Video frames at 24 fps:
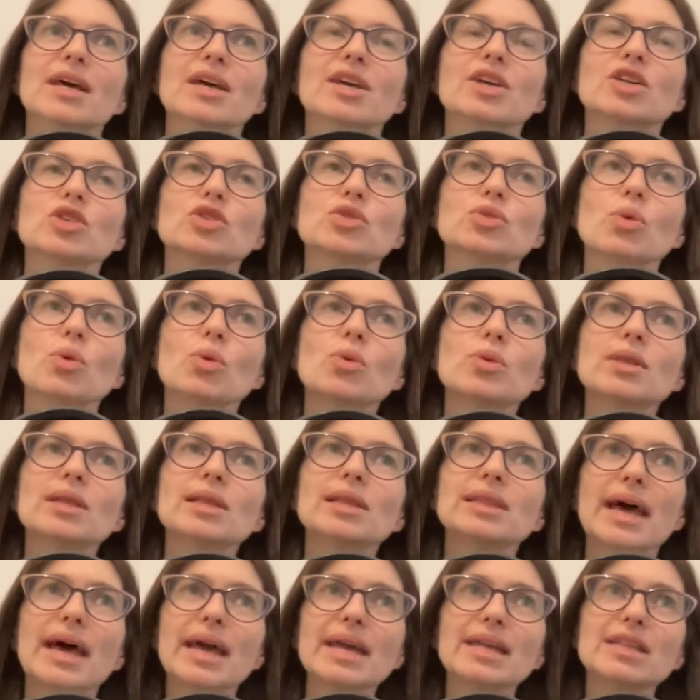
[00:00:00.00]
control the
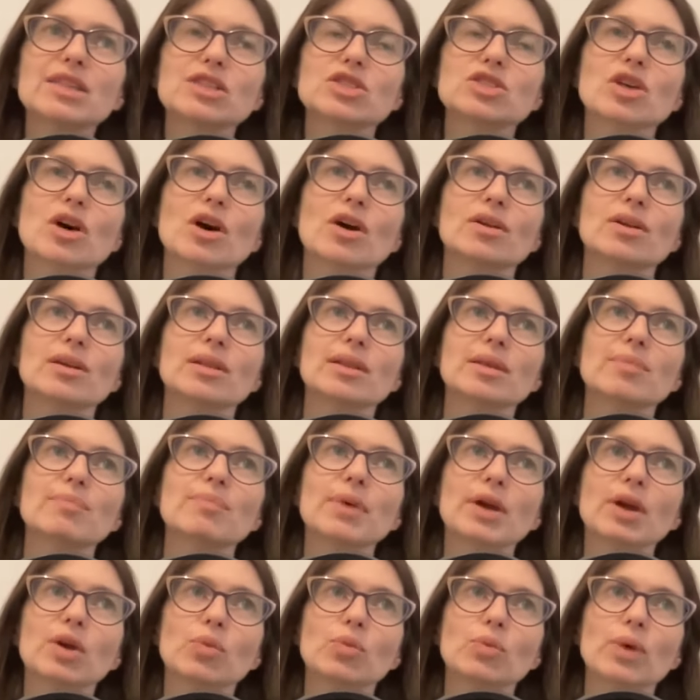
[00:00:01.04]
lights on
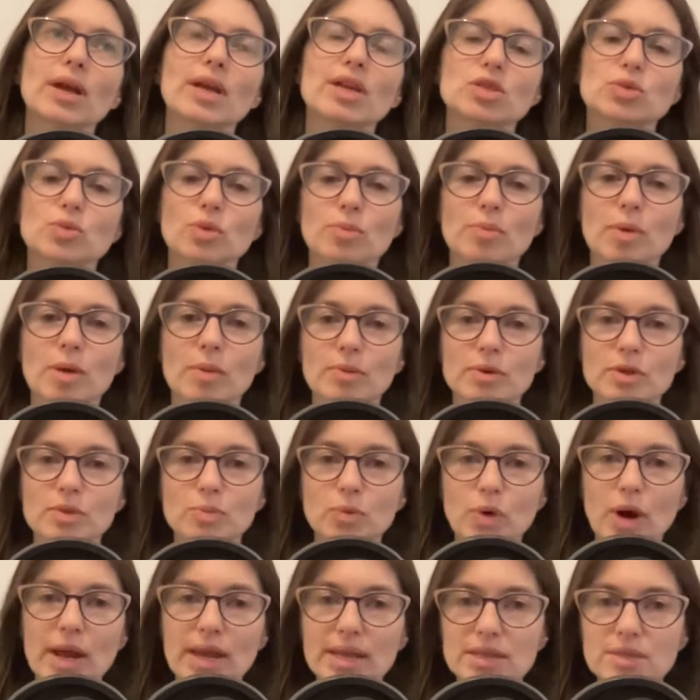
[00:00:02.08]
Olympic rings with people's
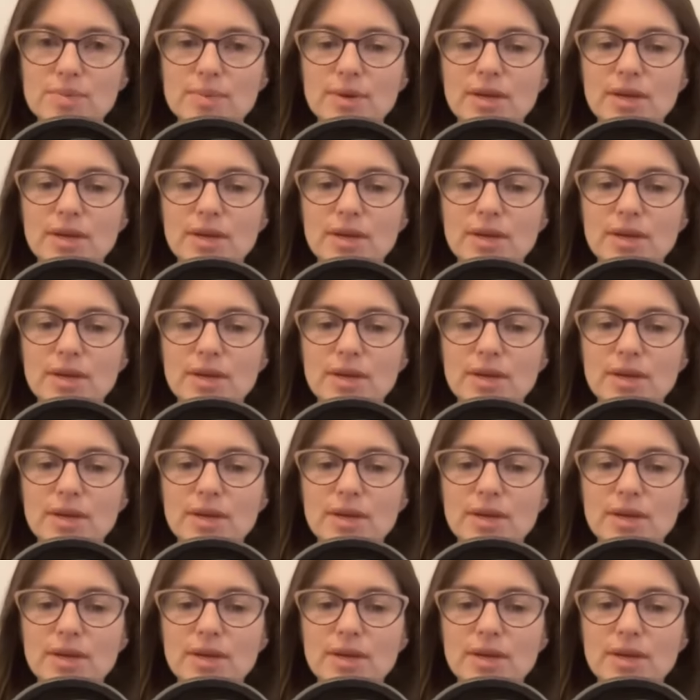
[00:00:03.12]
brains,